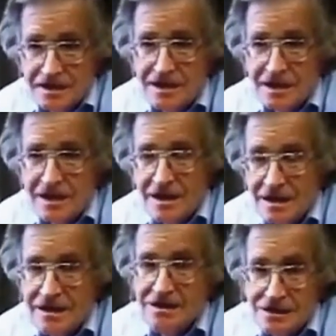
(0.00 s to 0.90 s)
he'd say,
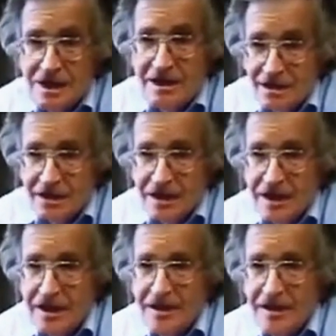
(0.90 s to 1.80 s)
yeah, that's because they
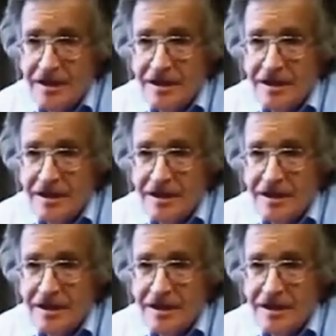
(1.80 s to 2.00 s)
looked at it.